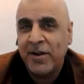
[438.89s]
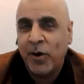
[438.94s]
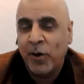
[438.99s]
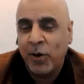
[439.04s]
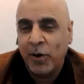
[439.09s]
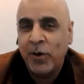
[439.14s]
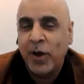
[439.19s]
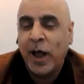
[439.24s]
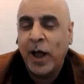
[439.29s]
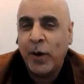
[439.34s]

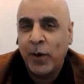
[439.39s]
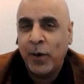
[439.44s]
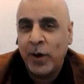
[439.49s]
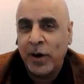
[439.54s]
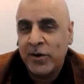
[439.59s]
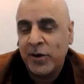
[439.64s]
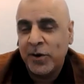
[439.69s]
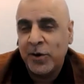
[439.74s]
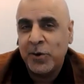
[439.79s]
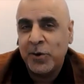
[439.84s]
although I
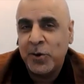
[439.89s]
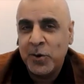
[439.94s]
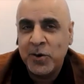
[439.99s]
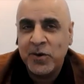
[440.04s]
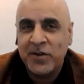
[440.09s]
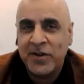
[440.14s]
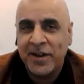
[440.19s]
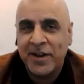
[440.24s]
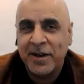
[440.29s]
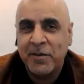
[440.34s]
will
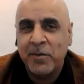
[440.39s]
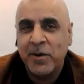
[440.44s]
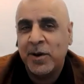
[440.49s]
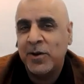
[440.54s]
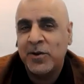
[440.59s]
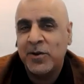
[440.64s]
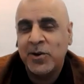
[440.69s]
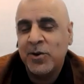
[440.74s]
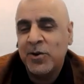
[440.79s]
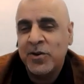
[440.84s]
introduce her
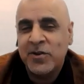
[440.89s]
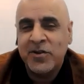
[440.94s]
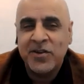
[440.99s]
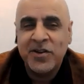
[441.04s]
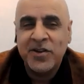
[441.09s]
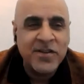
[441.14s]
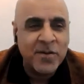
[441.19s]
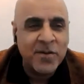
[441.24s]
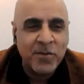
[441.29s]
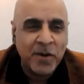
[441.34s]
because
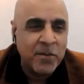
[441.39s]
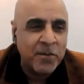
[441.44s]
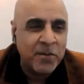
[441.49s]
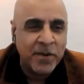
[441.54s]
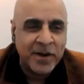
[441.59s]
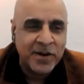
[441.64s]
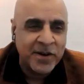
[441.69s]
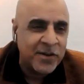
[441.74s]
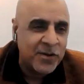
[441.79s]
she's a member.